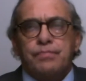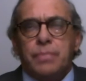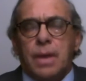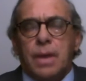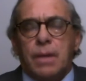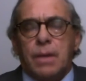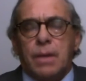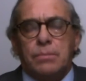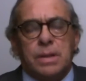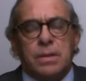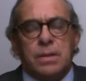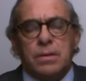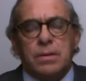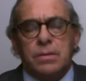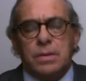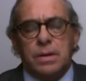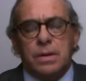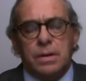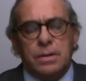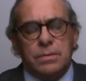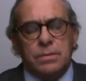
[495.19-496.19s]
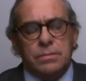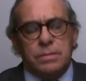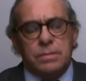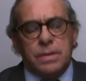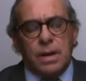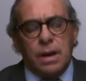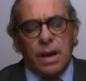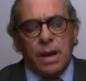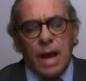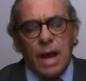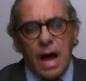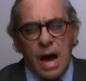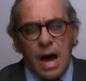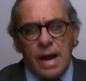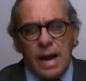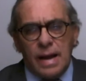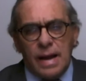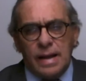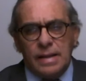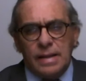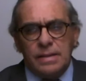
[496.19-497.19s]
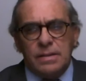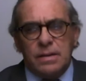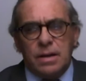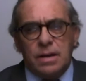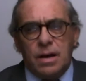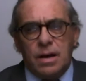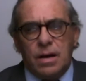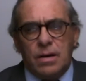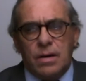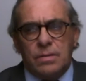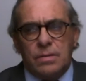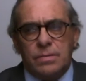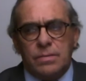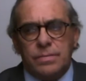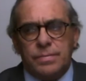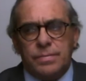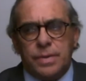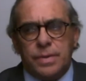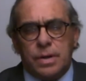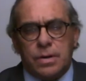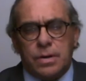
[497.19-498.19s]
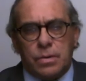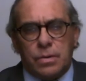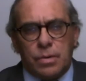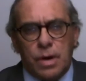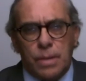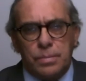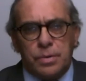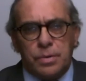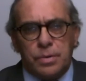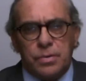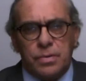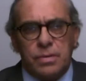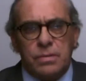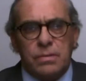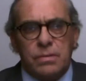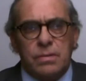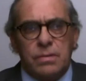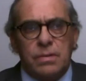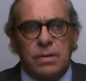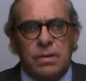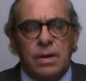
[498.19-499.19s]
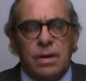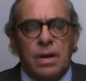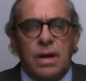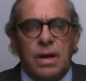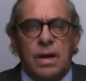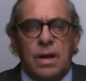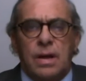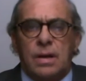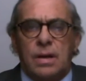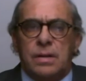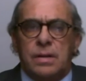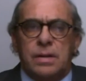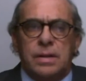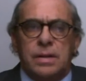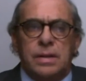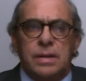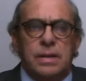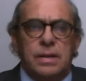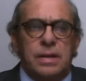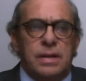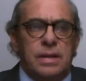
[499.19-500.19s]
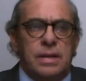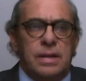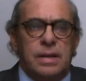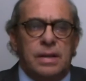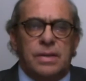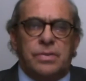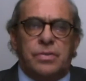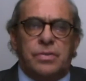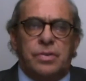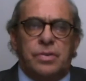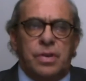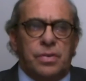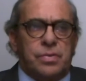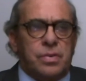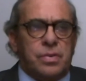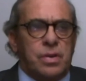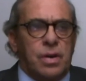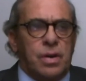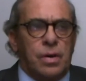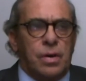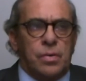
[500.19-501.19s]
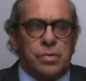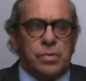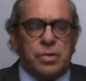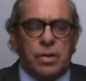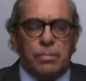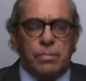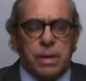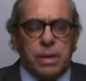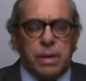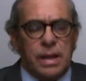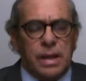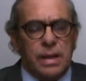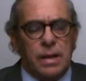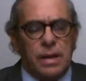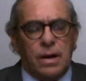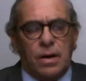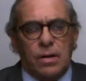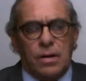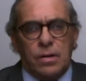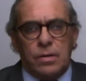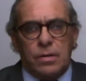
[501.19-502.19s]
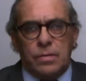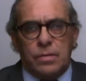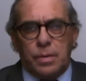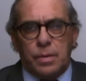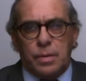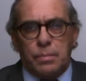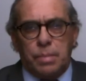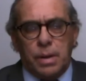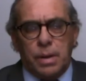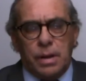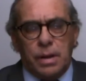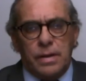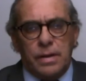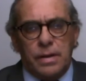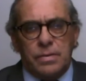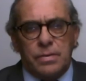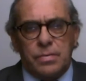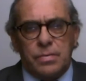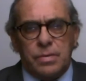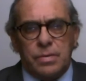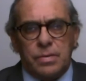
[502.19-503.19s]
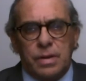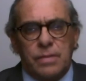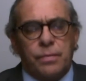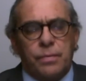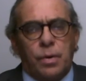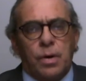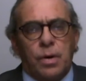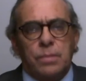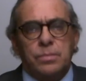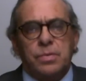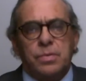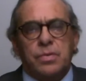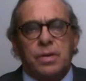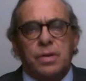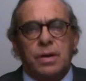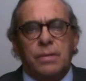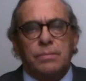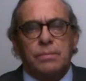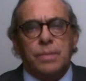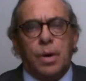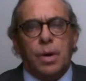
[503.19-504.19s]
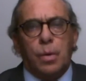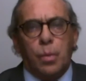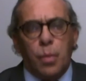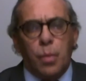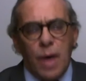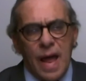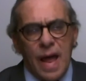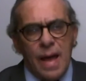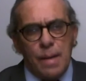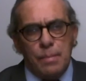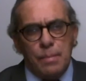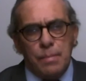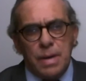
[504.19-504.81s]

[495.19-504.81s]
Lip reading: But the line of the corruption, it just goes completely all over the place. It forms a web,